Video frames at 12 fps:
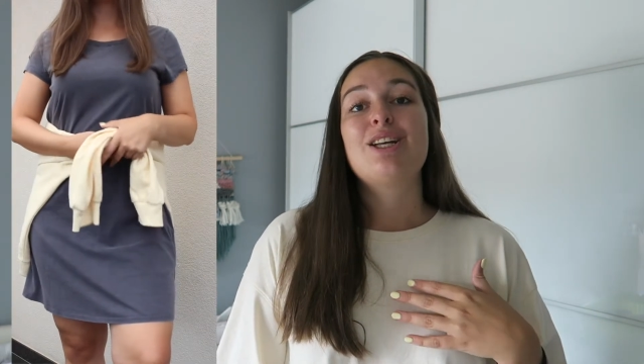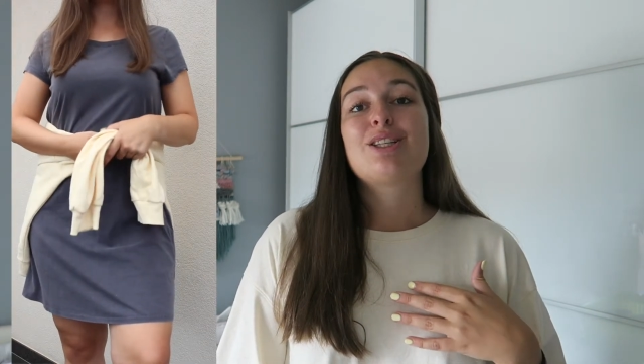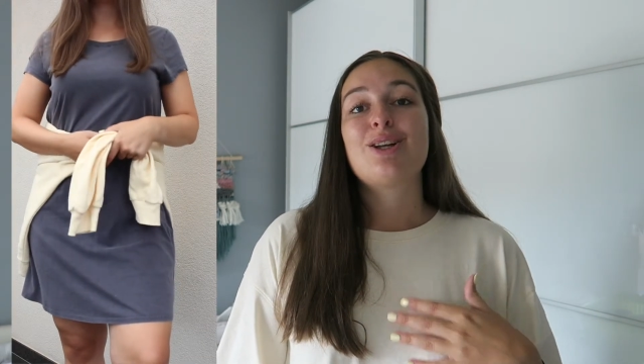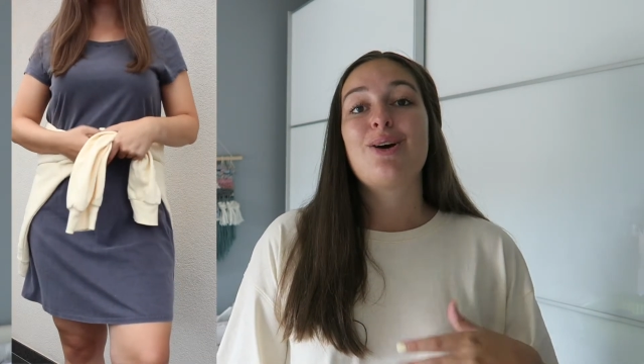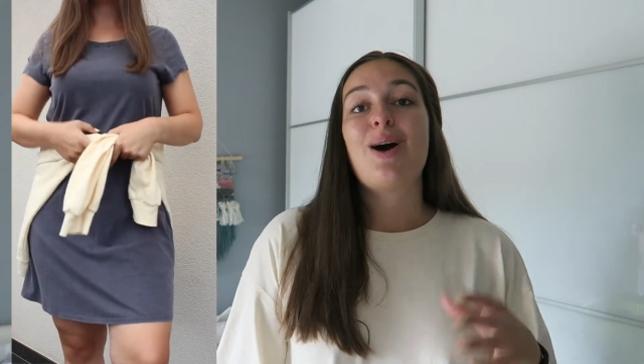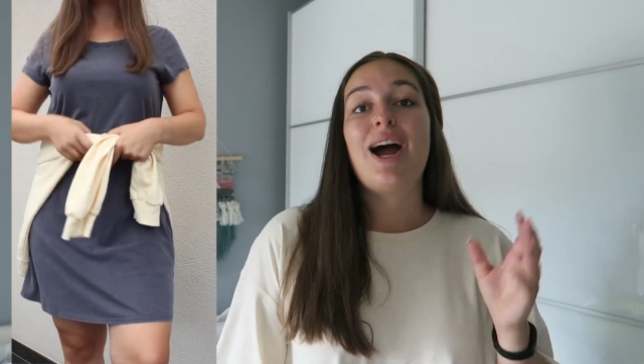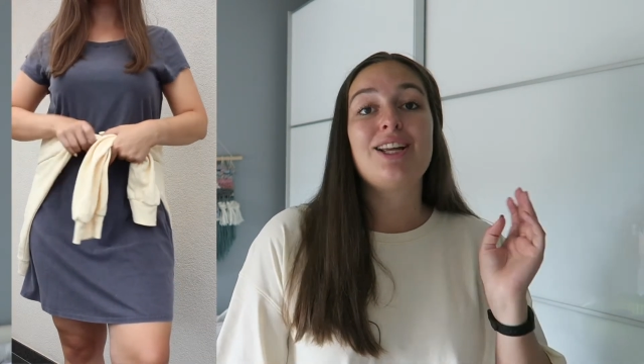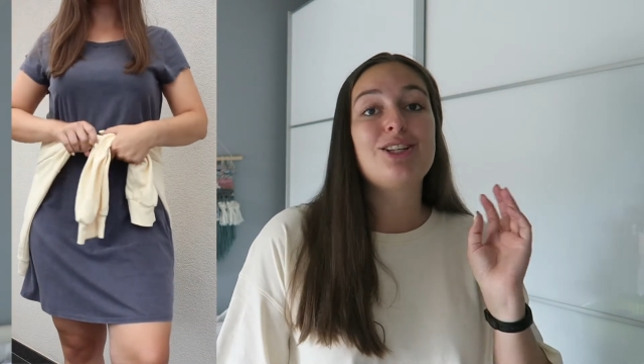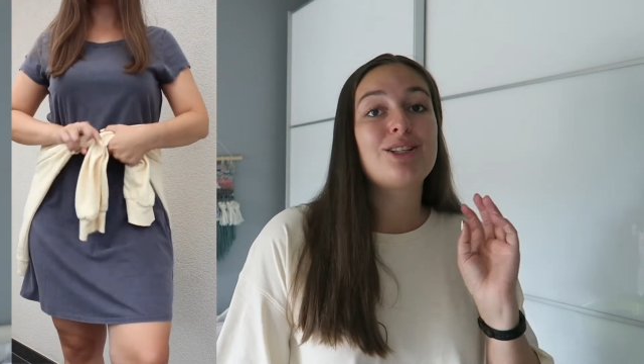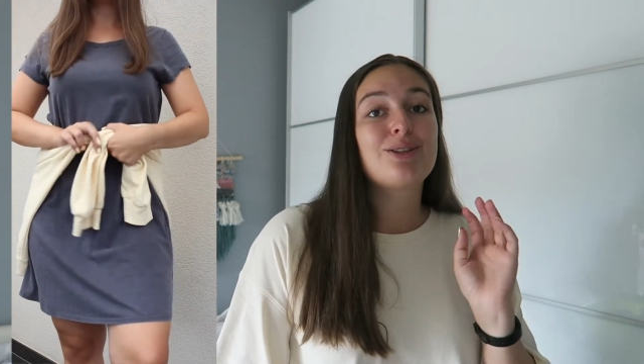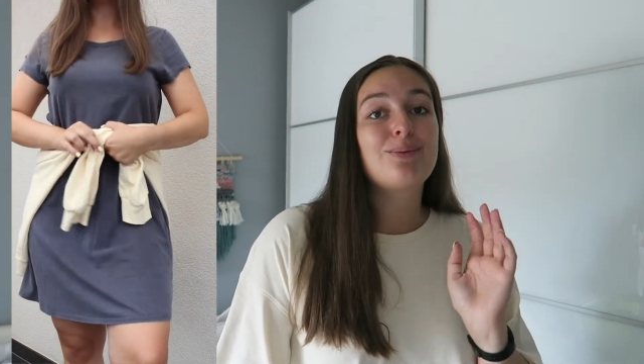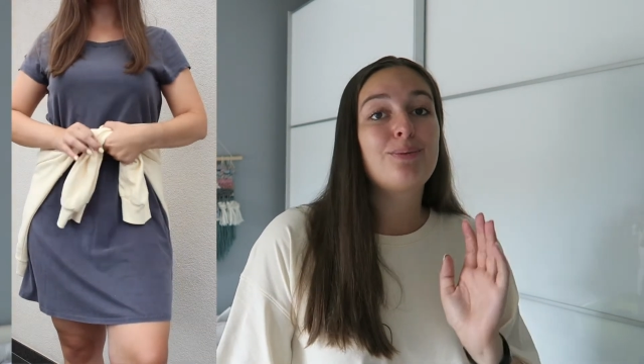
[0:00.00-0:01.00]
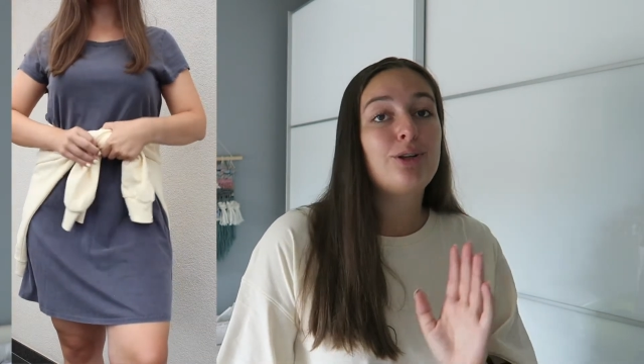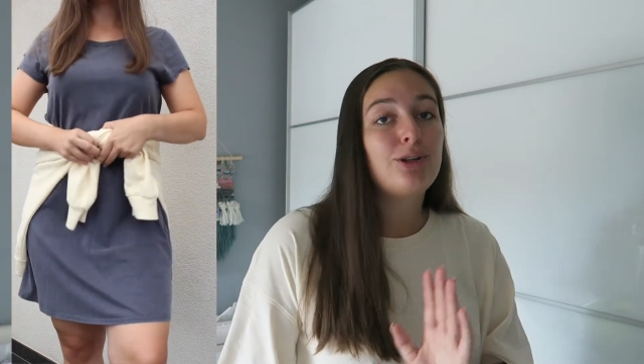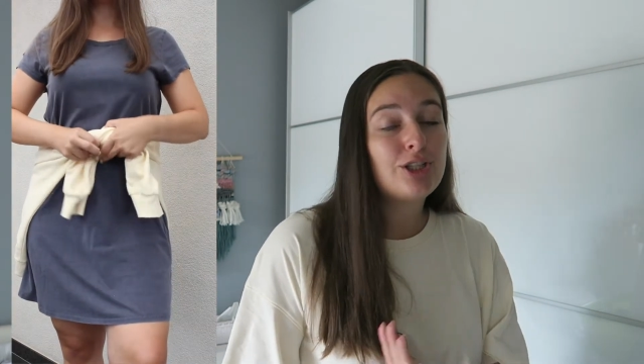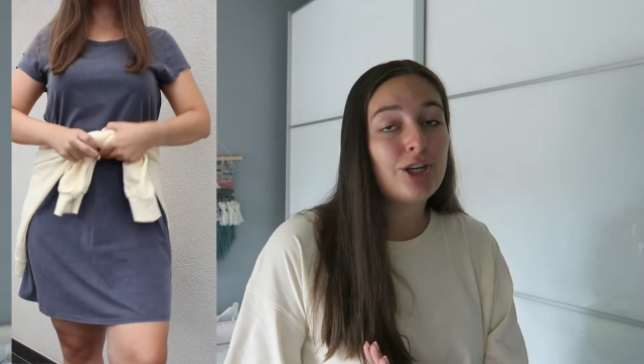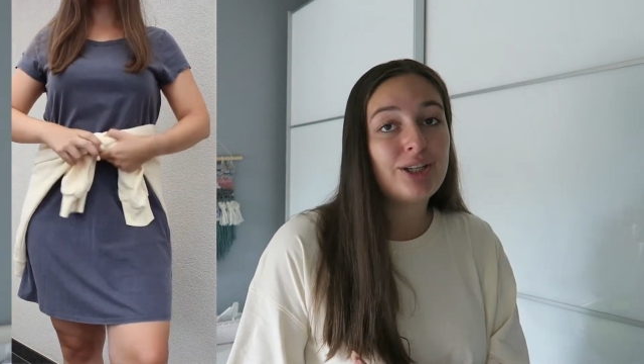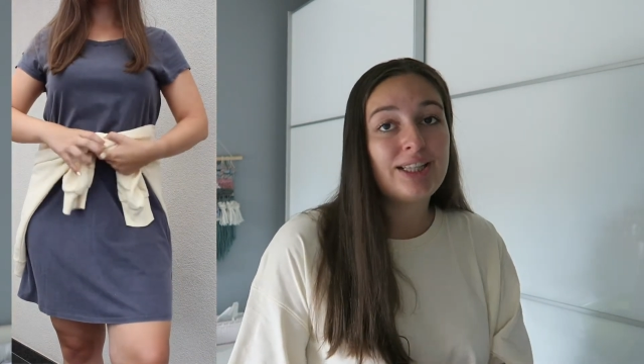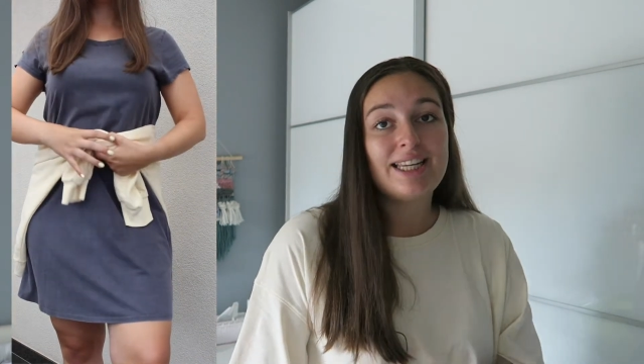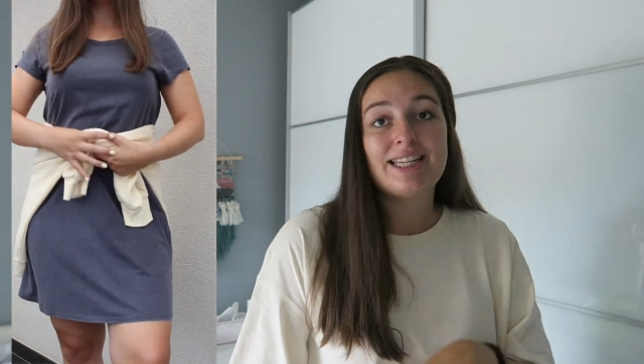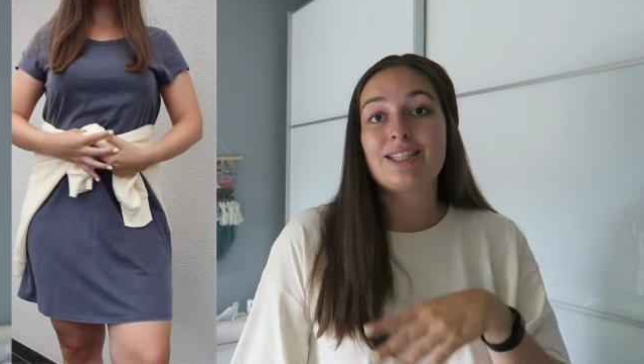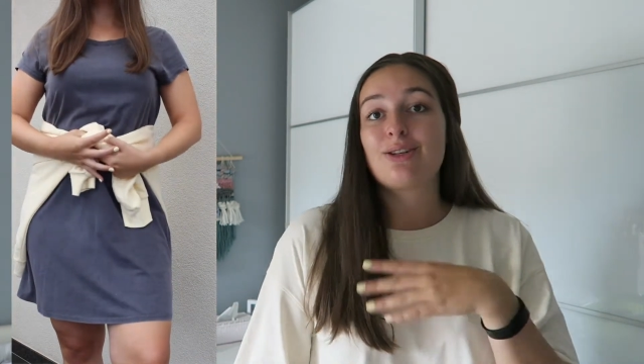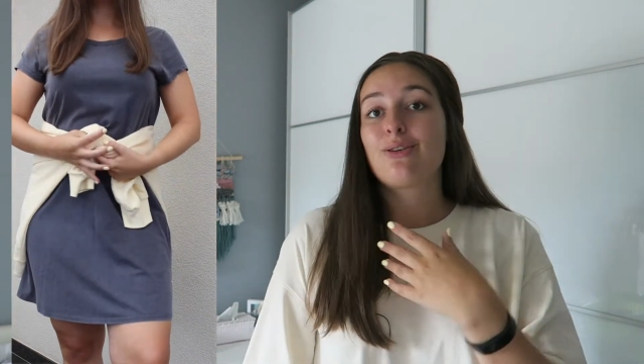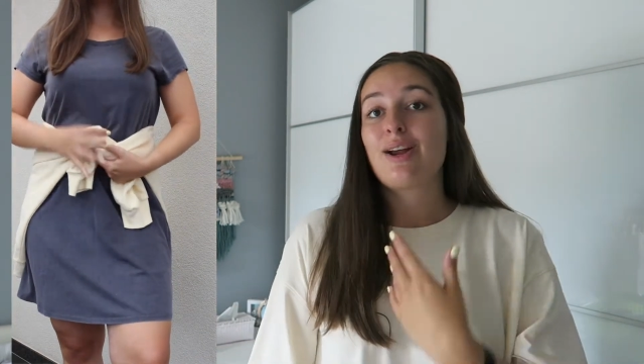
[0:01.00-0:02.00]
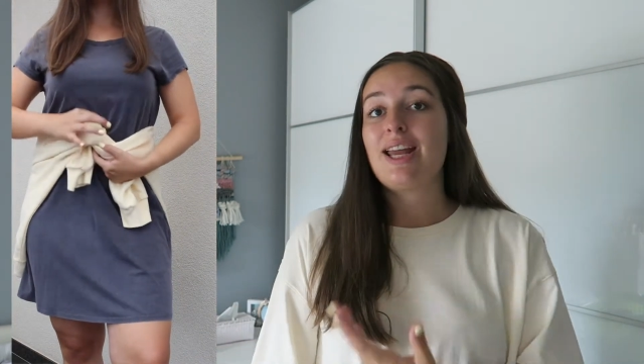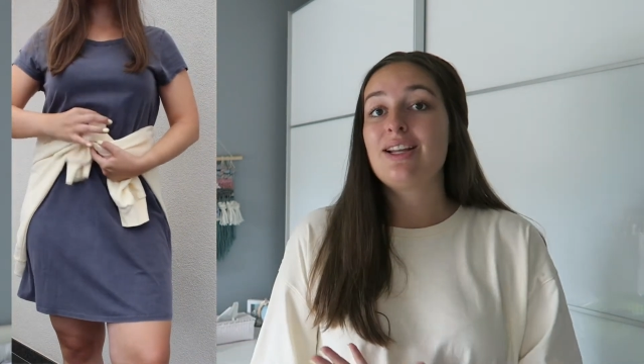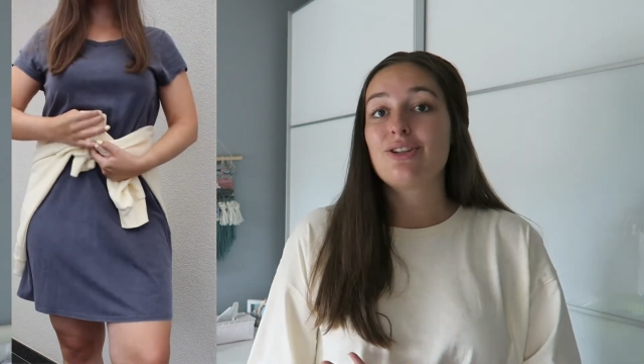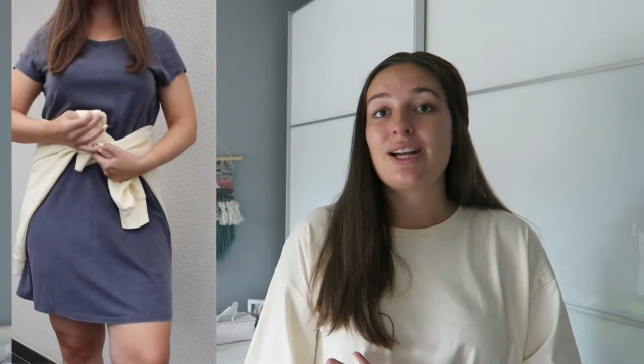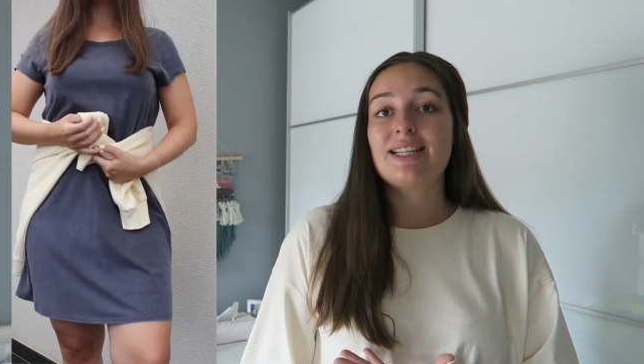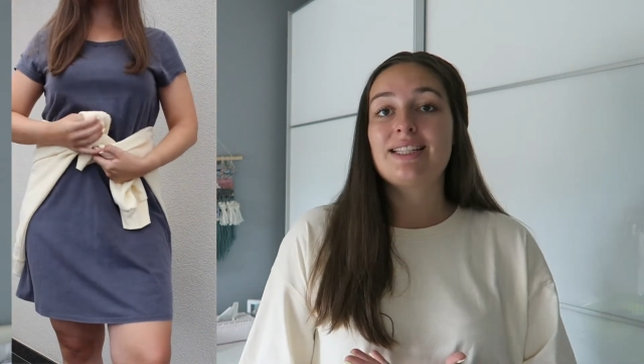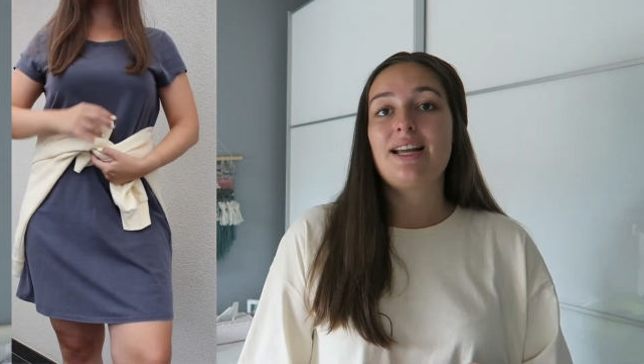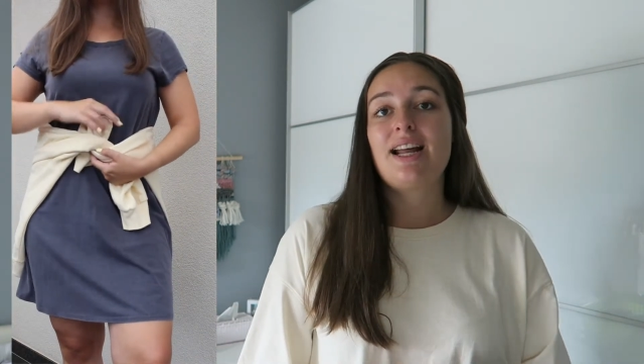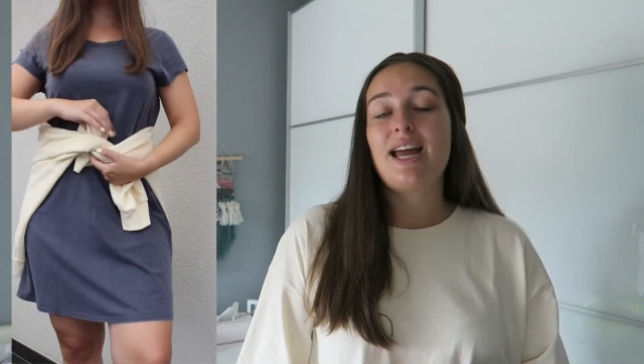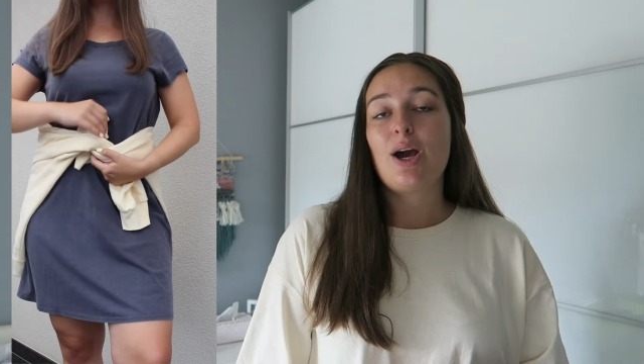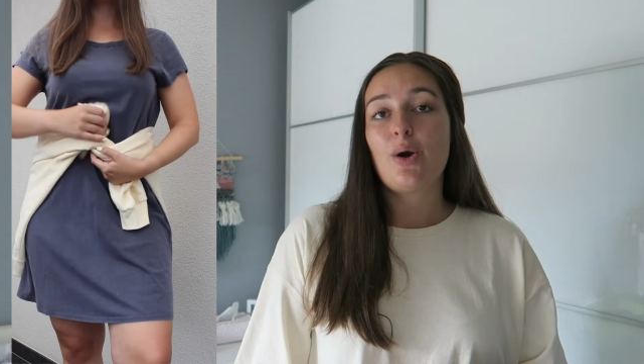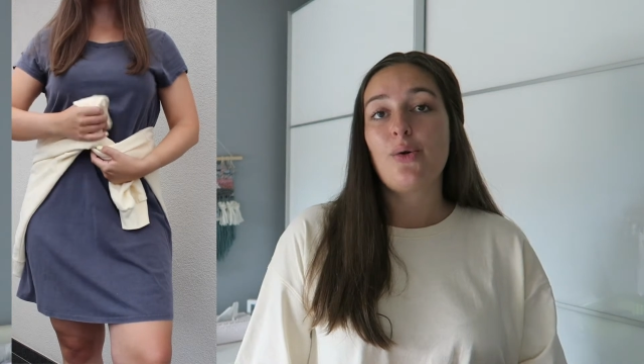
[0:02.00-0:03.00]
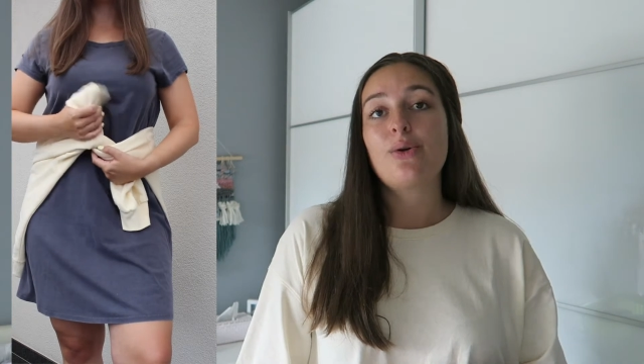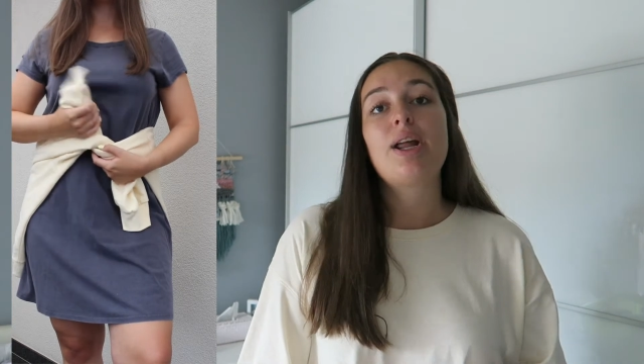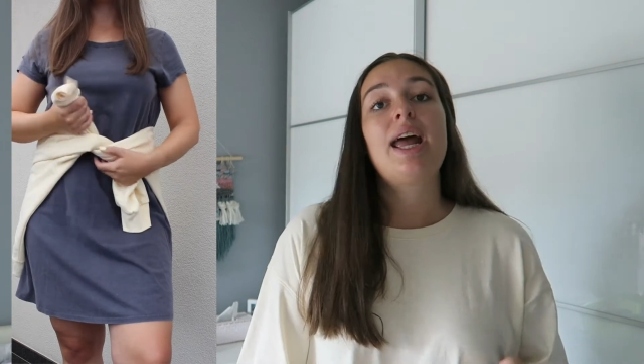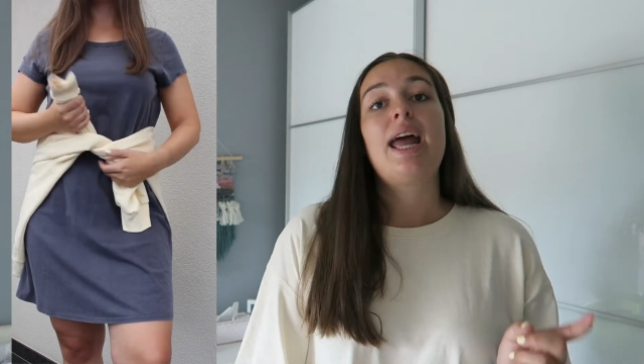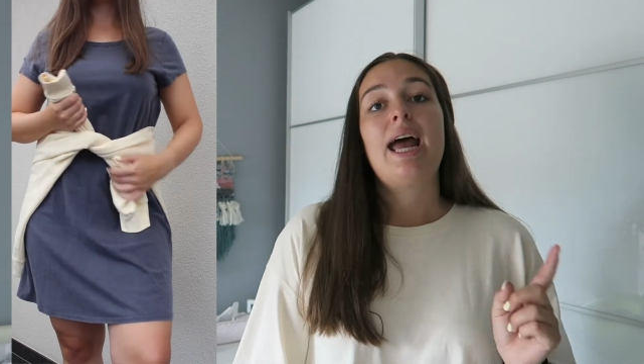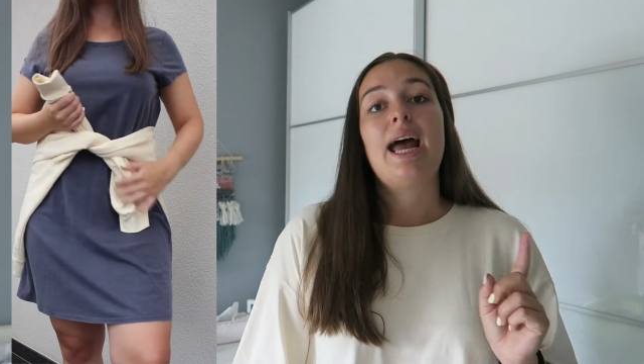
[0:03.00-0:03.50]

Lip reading: So I just took this gray dress that I own